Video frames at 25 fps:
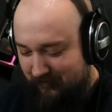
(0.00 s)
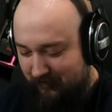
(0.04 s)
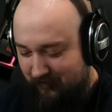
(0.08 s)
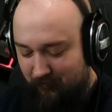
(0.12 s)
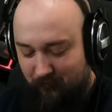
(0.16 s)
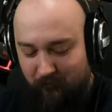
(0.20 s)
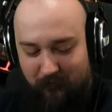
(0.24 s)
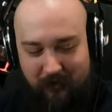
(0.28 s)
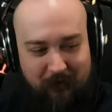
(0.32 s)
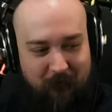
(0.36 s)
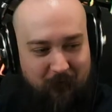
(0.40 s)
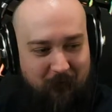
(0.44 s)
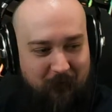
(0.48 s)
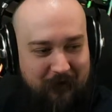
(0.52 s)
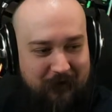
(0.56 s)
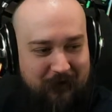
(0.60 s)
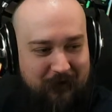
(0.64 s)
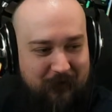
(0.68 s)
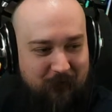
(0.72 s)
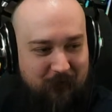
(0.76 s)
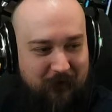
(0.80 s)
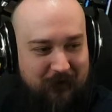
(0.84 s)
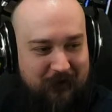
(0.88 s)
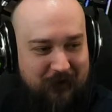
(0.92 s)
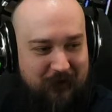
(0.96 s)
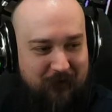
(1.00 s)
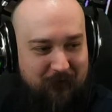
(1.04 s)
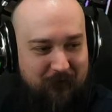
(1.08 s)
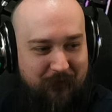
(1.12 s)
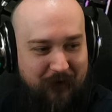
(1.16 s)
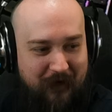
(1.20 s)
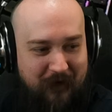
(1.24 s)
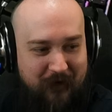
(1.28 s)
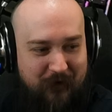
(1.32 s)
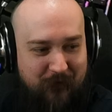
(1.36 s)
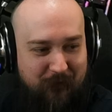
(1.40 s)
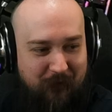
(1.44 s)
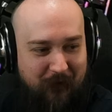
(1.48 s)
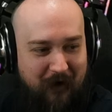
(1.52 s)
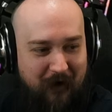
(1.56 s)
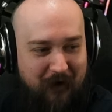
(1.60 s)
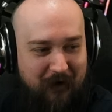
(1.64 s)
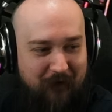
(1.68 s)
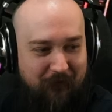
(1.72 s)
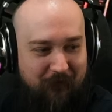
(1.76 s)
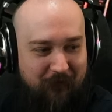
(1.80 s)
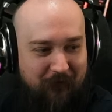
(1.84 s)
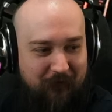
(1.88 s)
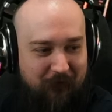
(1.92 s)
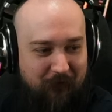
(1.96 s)
What's the benchmark
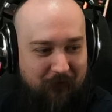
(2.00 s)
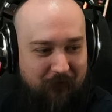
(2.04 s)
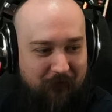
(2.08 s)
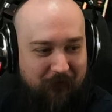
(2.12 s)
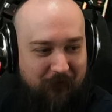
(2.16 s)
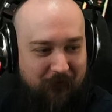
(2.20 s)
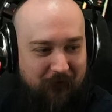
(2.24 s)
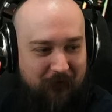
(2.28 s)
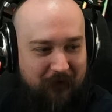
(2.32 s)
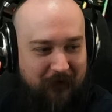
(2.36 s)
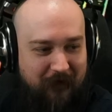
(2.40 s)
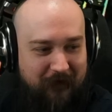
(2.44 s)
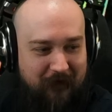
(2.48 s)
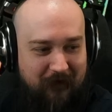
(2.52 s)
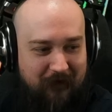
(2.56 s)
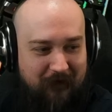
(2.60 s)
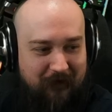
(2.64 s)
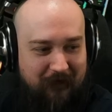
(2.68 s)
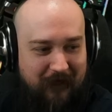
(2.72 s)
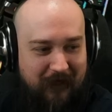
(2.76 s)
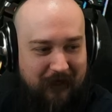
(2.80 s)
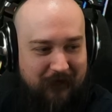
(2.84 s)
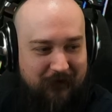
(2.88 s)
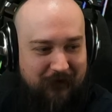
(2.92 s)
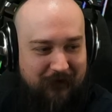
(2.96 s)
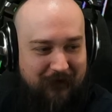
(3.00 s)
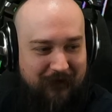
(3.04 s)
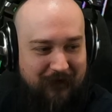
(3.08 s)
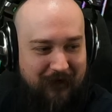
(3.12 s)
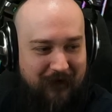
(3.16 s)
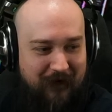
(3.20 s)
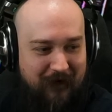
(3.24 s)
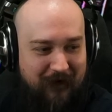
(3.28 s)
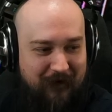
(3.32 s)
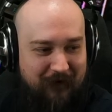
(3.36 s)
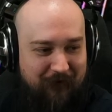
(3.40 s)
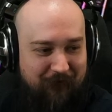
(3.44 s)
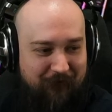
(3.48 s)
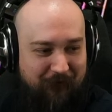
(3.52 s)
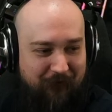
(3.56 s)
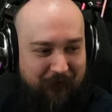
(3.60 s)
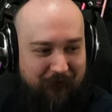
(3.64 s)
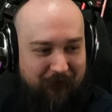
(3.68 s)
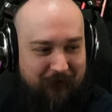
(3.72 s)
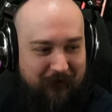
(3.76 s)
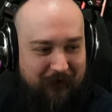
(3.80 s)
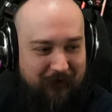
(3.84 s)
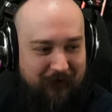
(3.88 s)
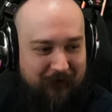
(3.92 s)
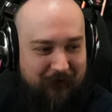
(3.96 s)
for like a classic car
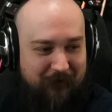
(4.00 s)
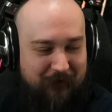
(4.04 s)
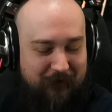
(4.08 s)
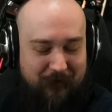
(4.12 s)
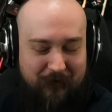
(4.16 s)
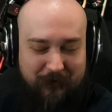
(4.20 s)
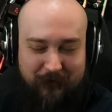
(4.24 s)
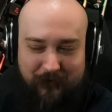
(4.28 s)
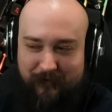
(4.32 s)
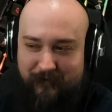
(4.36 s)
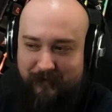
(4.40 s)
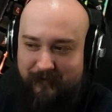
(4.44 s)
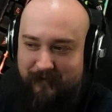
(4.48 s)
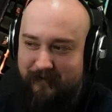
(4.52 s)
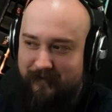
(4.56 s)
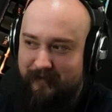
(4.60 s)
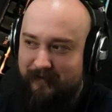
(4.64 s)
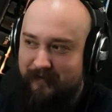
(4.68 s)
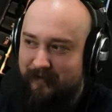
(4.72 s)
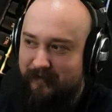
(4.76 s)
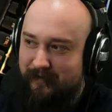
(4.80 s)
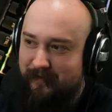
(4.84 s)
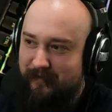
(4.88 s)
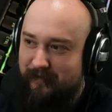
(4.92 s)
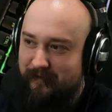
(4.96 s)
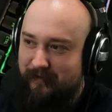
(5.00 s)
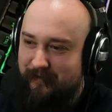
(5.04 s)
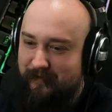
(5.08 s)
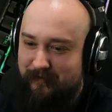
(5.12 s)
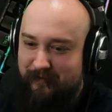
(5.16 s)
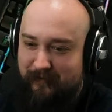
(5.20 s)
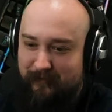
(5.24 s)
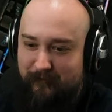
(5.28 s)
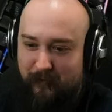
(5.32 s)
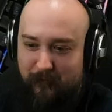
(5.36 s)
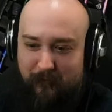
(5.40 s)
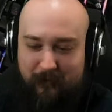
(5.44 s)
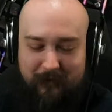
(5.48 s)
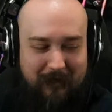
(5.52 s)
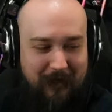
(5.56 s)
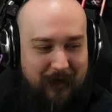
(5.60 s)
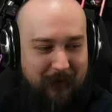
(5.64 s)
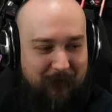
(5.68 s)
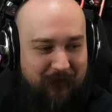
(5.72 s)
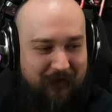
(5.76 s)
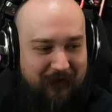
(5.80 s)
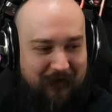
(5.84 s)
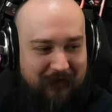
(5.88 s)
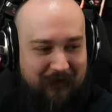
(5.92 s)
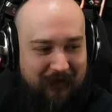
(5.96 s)
50 years old? What would
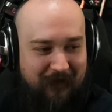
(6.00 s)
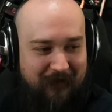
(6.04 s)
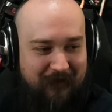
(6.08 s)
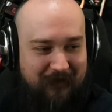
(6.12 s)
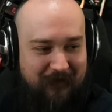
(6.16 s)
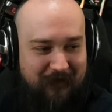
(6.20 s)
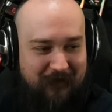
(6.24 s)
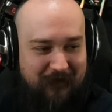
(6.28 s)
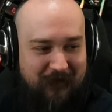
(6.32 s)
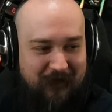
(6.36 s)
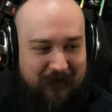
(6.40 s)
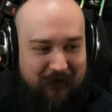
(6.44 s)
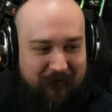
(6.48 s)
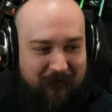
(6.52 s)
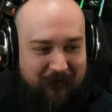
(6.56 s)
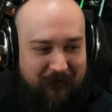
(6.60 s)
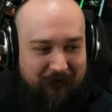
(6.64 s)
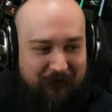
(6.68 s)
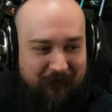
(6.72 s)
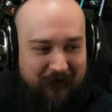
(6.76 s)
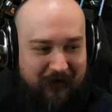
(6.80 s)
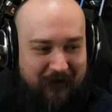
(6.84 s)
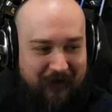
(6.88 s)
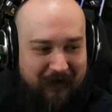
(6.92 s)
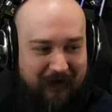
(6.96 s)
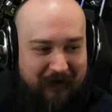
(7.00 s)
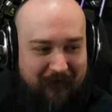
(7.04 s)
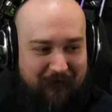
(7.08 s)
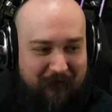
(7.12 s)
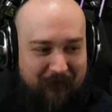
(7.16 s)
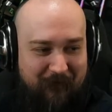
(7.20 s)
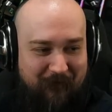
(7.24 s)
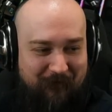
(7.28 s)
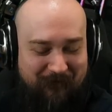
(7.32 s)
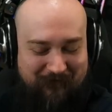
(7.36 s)
that be, 1975?